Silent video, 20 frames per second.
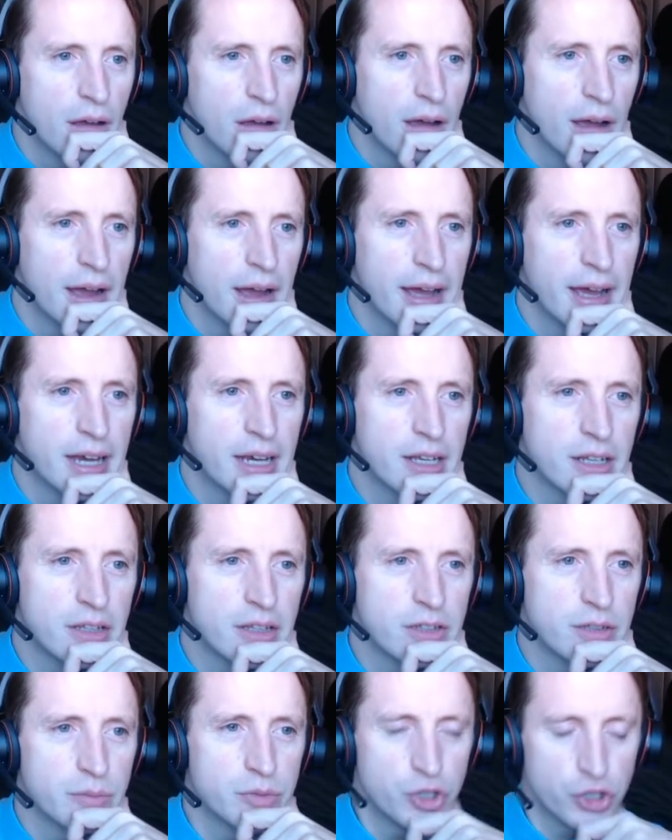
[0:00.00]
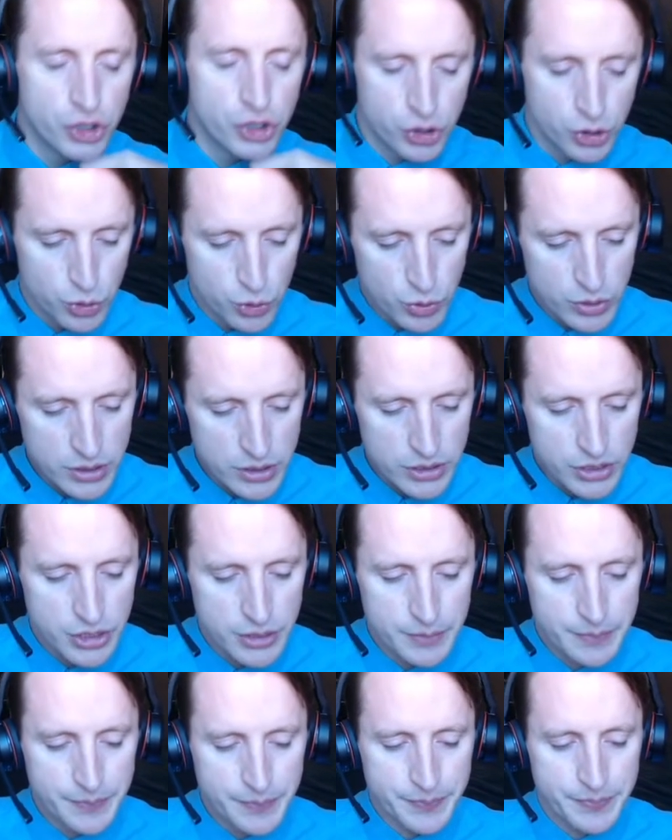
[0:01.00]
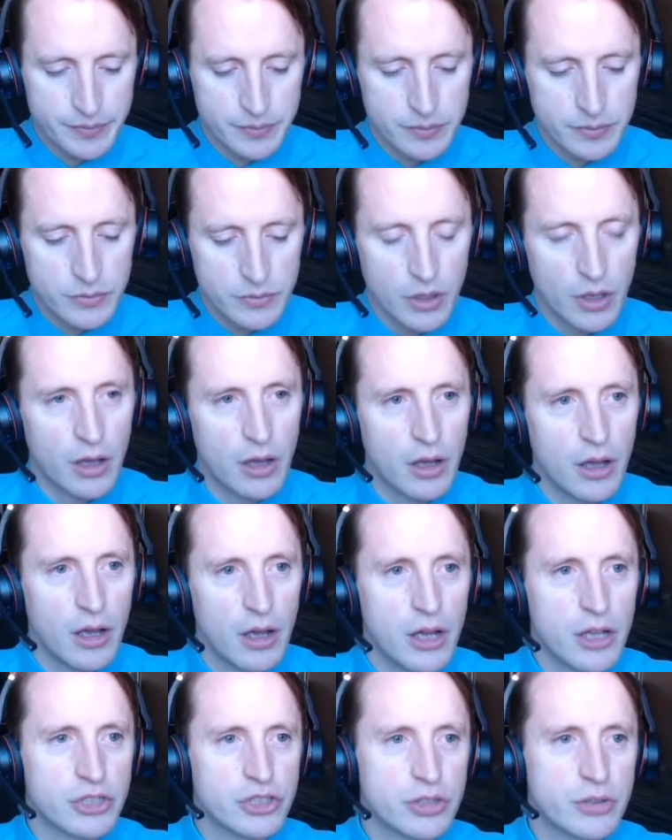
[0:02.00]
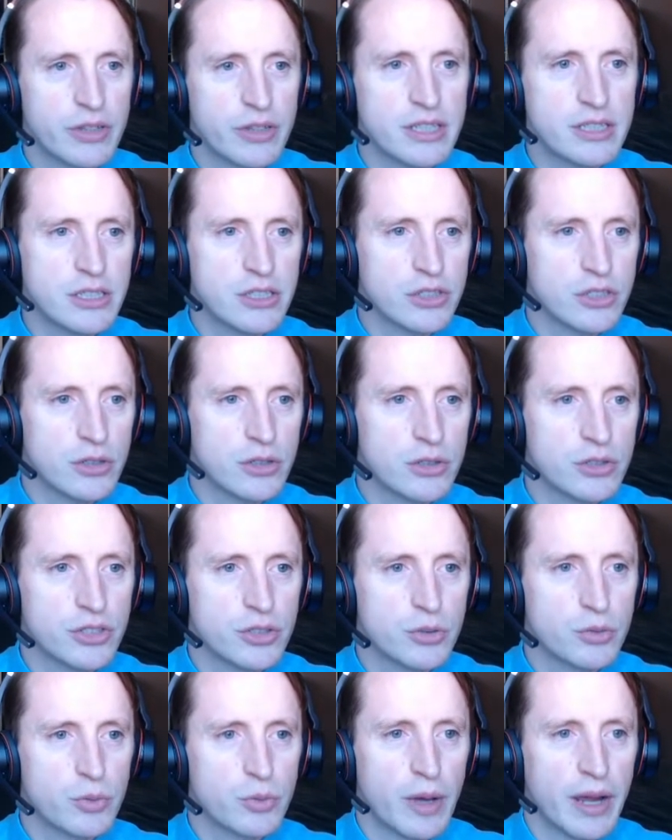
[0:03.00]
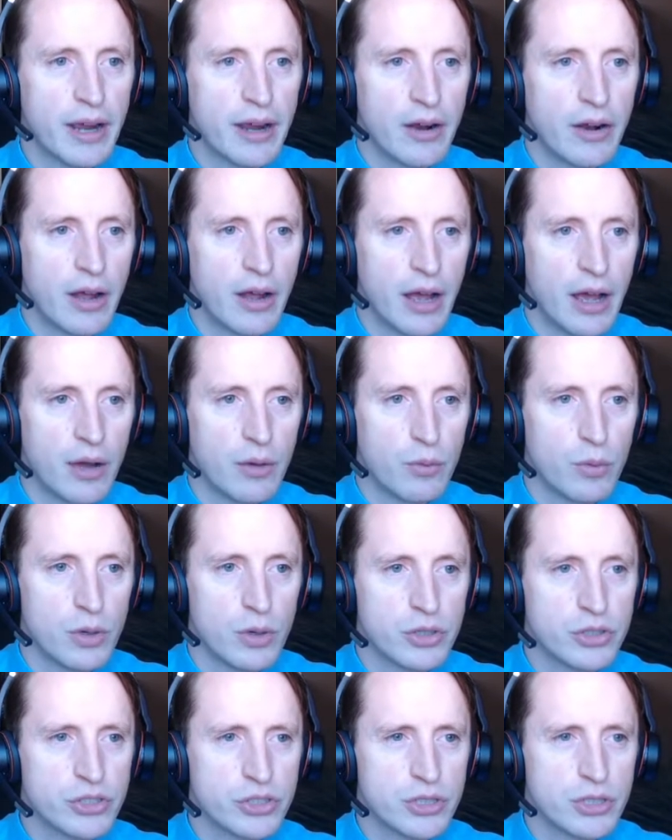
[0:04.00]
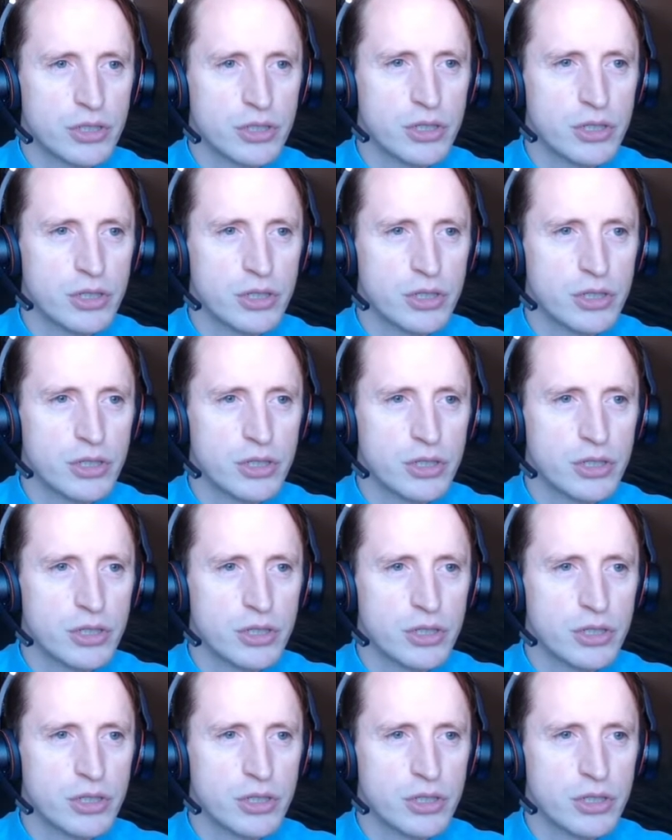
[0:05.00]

And some sewers. So this is also where I was.